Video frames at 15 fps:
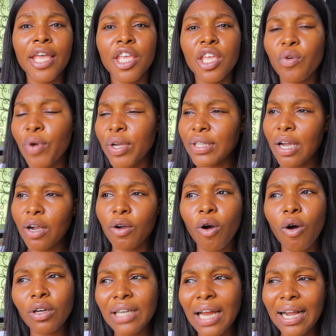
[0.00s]
He went and
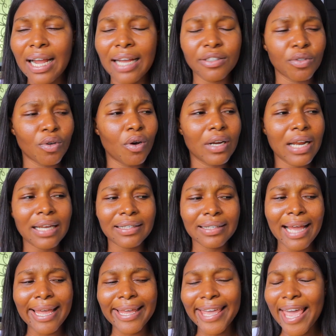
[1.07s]
called that guy to order. The
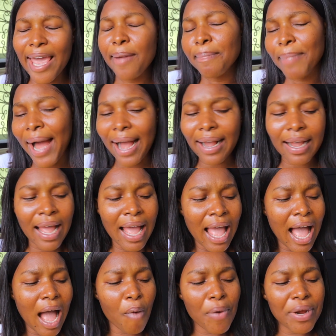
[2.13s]
guy came back,
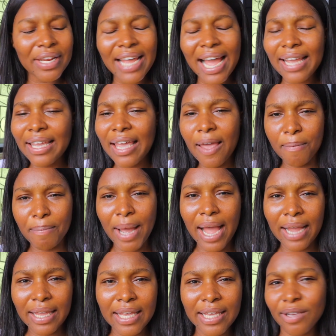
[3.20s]
and when the guy came
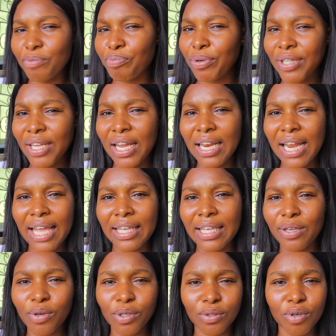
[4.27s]
back, he pretended like
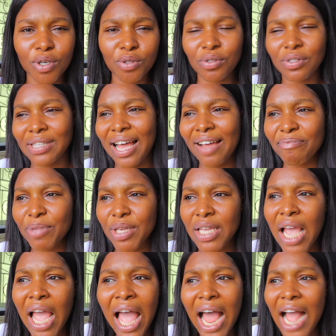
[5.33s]
he was going to serve me.
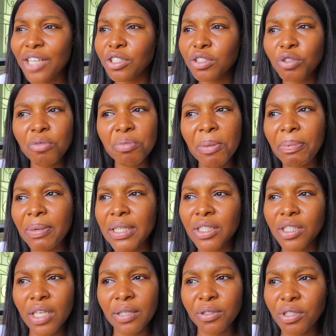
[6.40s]
And I just told him, please,
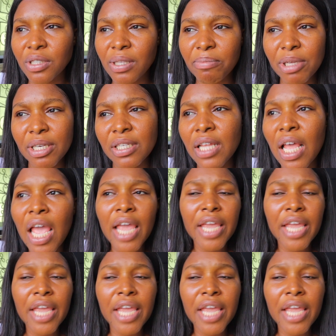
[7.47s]
just a minute.